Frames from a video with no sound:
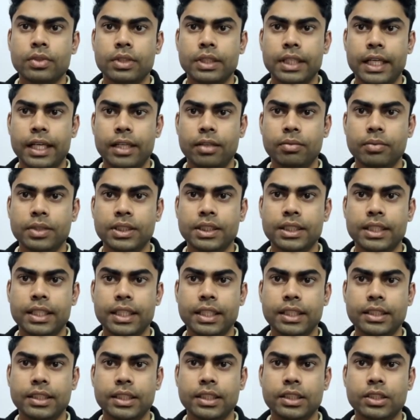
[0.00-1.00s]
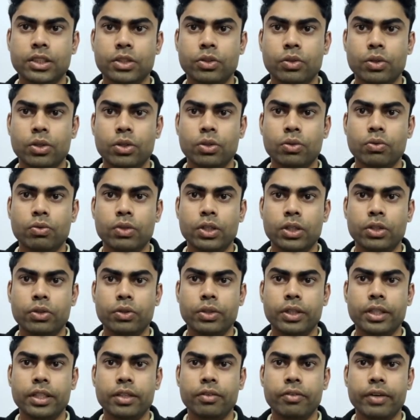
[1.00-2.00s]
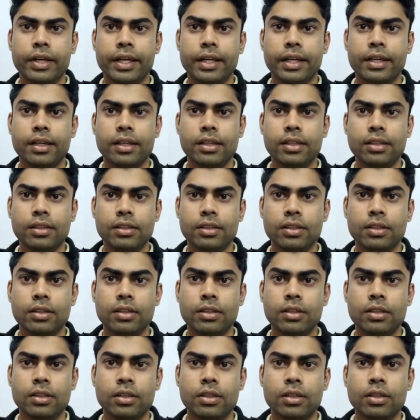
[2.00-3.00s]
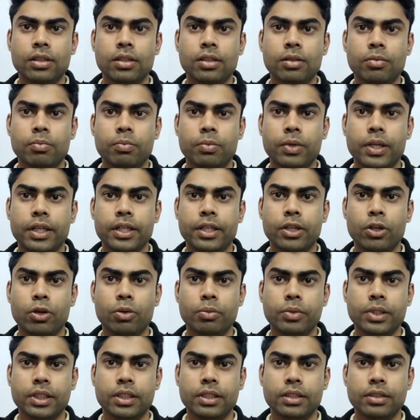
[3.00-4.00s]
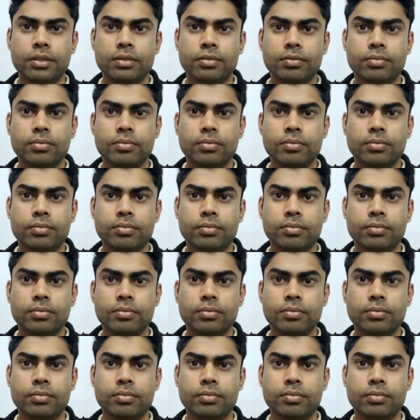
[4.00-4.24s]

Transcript: That means kj is equal to 120 vehicle per kilometer.